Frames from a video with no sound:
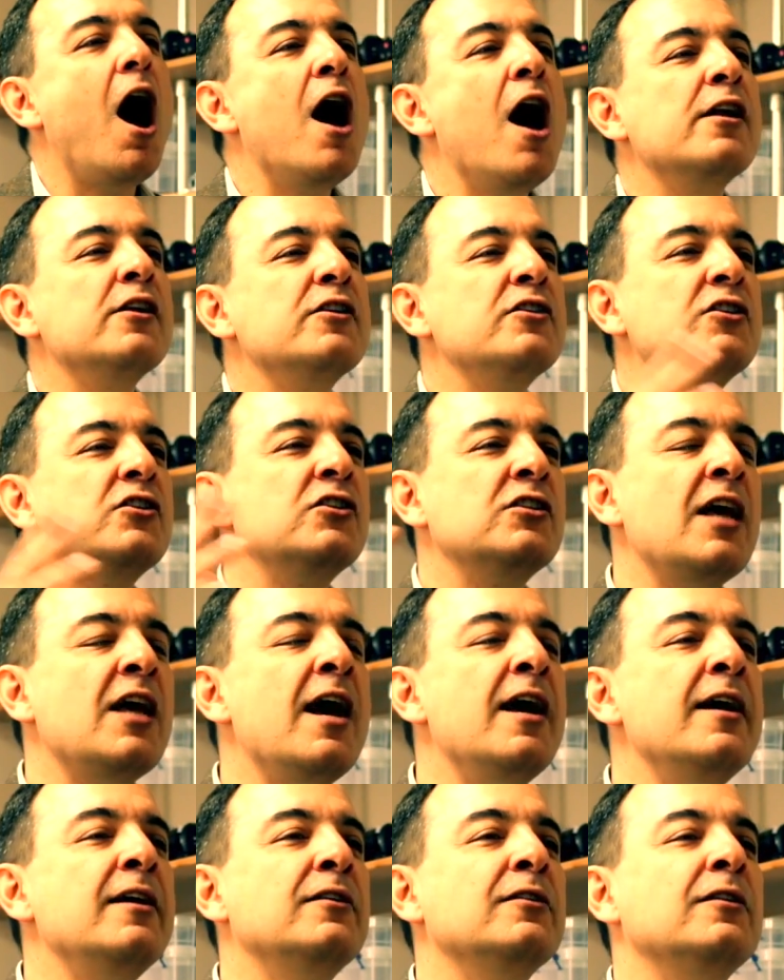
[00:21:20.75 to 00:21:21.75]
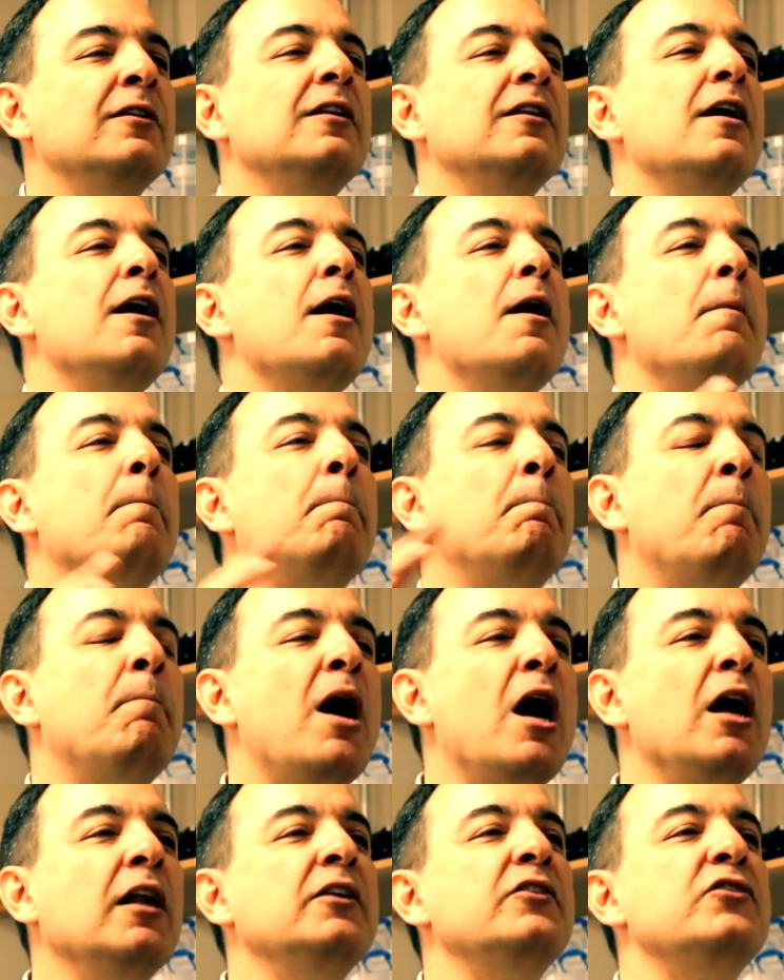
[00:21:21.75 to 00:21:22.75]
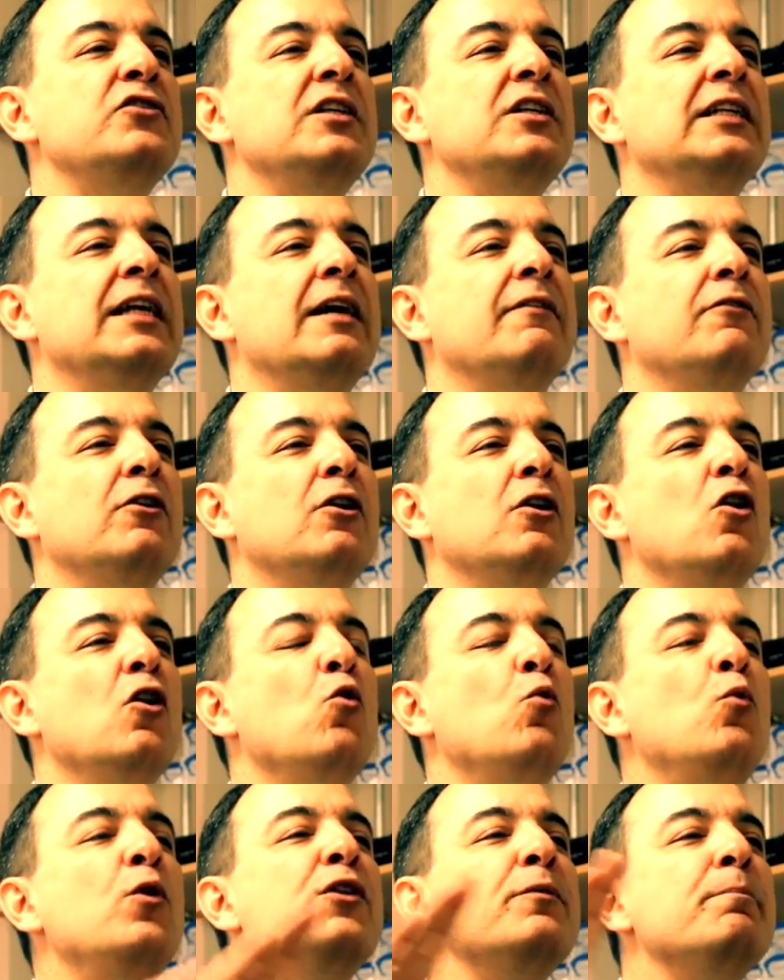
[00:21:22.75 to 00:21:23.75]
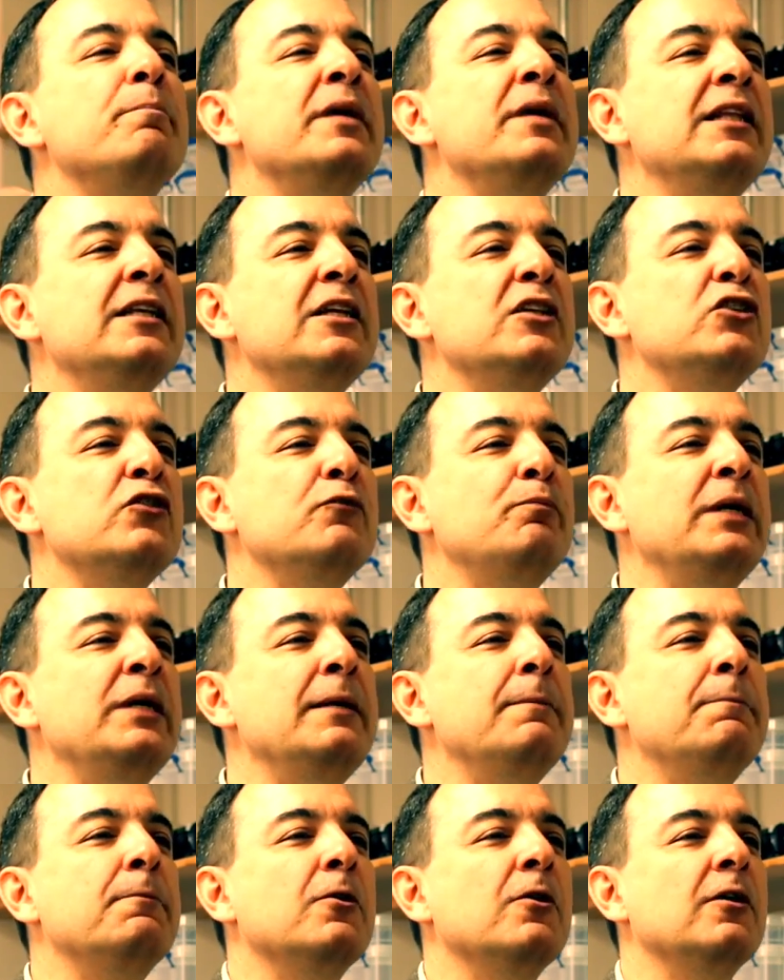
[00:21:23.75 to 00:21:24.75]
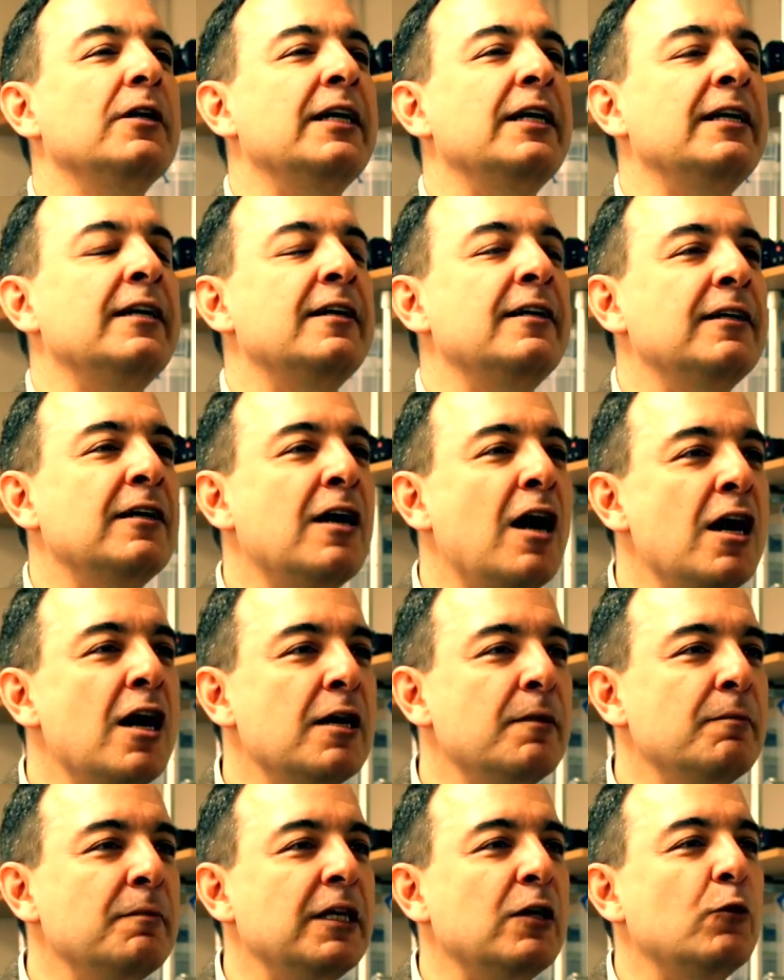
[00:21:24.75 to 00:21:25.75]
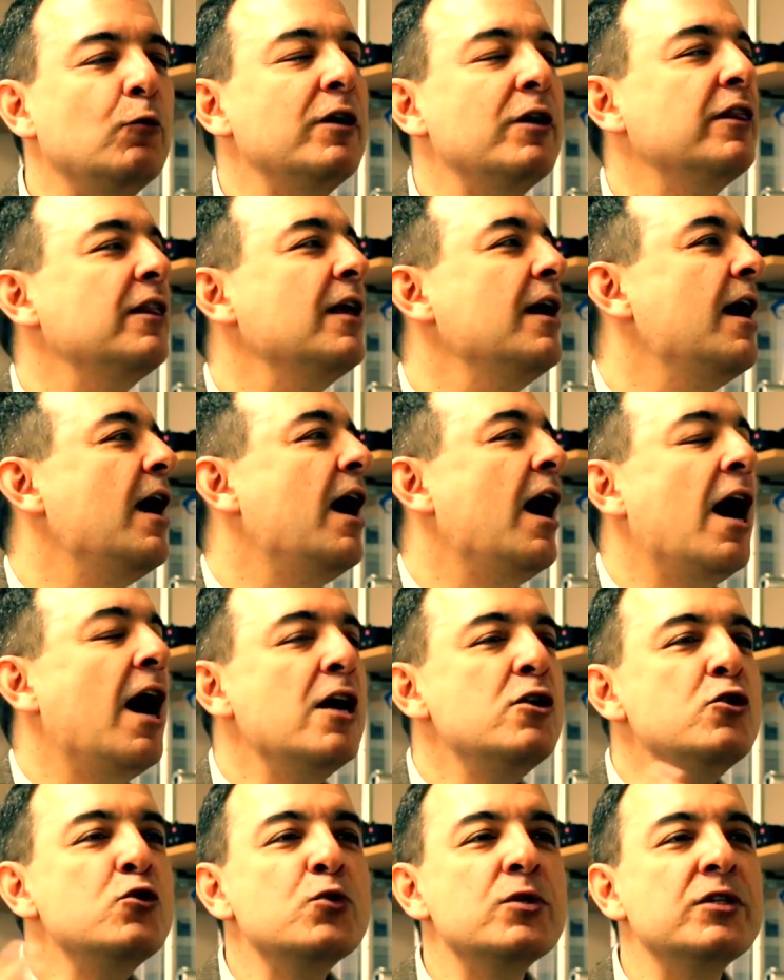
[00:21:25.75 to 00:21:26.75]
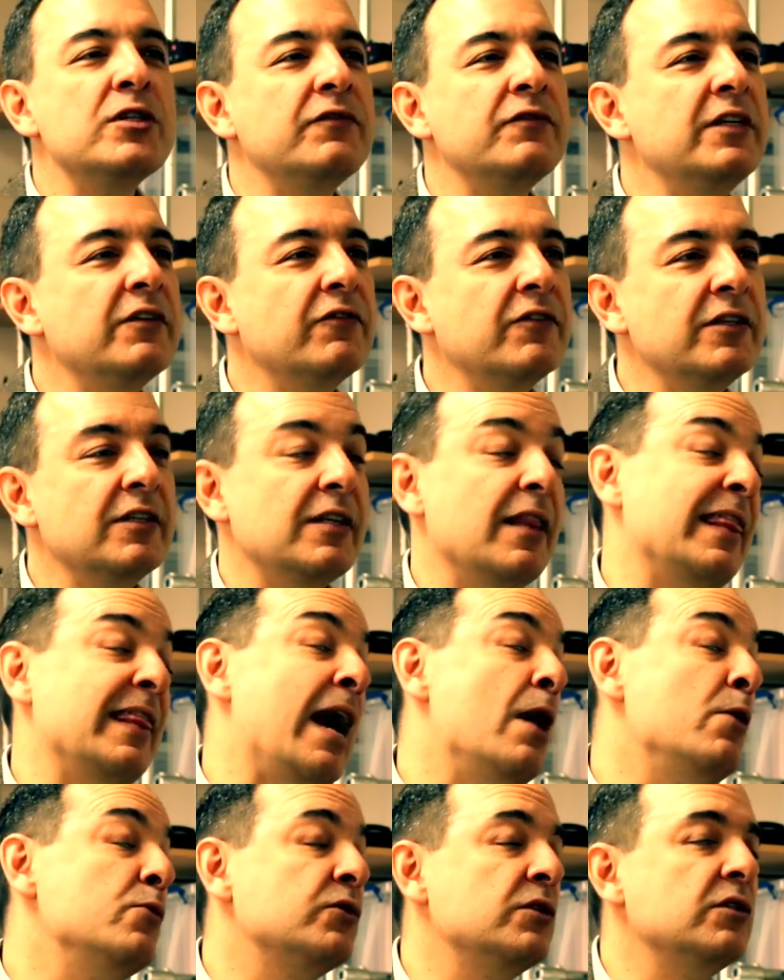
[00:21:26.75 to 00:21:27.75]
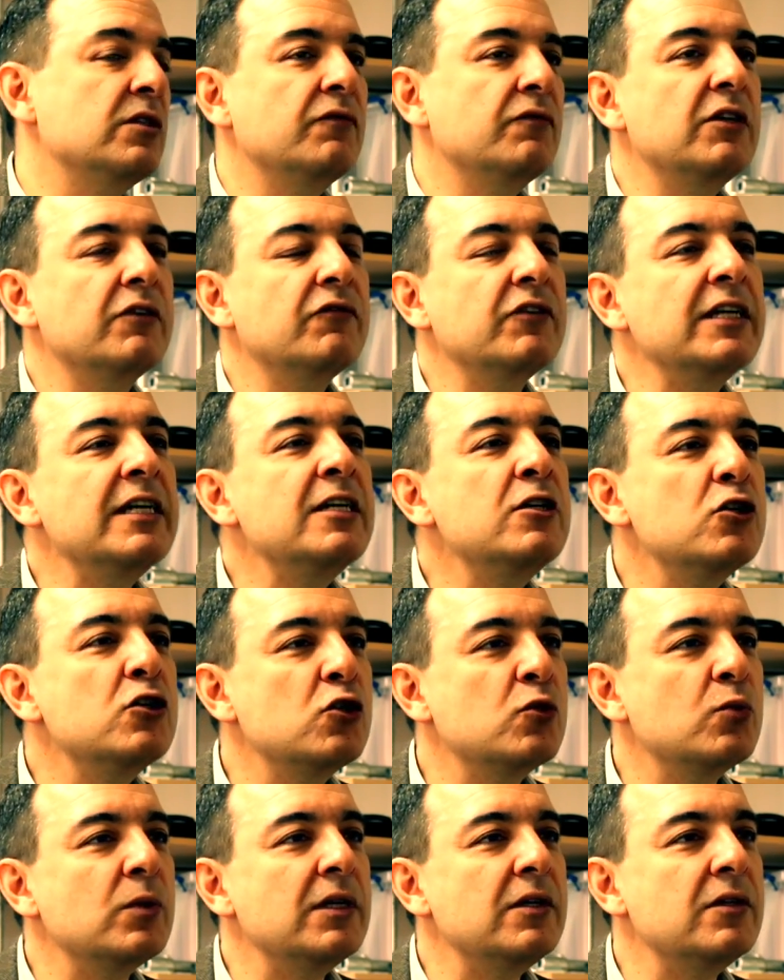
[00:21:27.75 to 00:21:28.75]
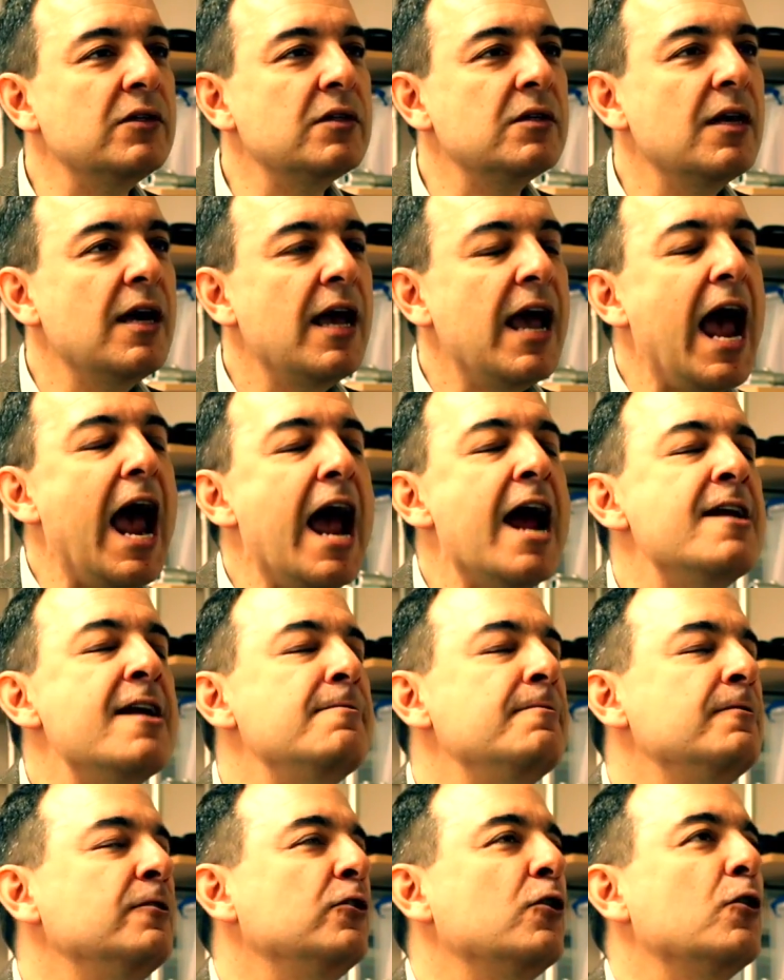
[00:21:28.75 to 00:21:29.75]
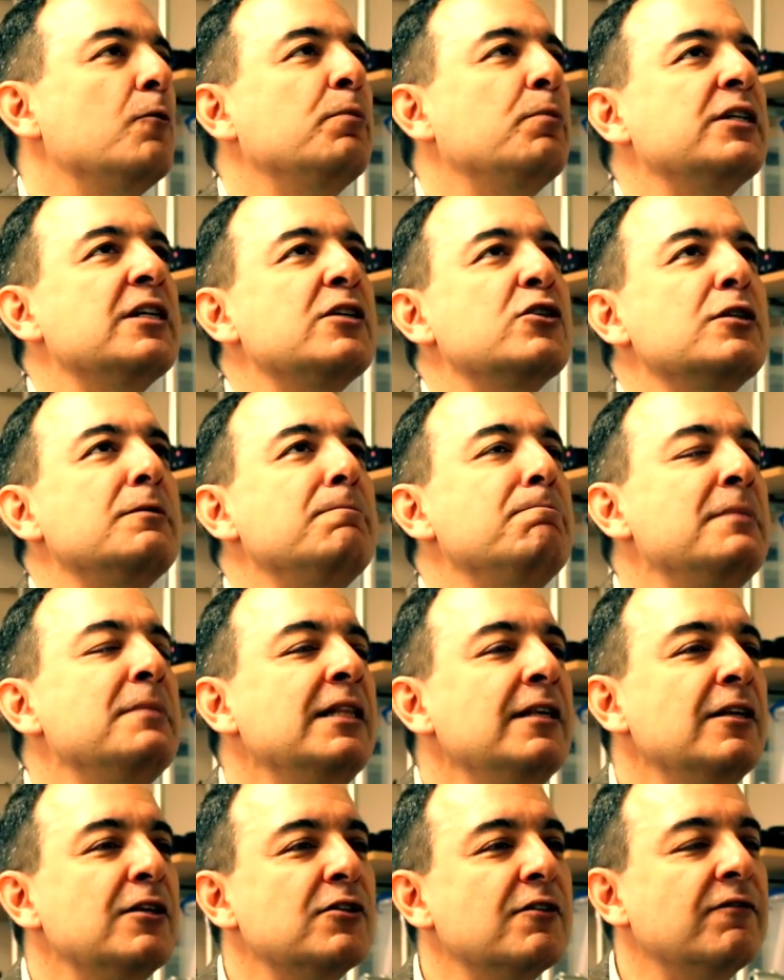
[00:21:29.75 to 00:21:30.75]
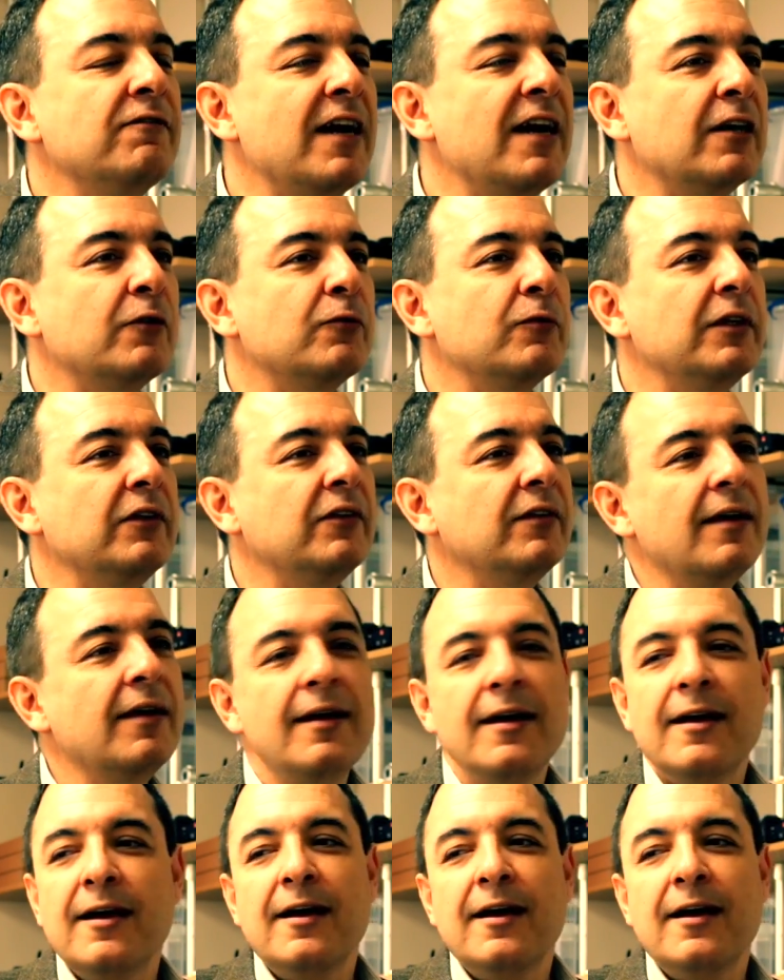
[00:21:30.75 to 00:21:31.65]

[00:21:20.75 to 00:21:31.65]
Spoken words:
On a societal policy level, with millions of people in an economy, with hundreds of different, thousands of different industries, and potentially millions of factories,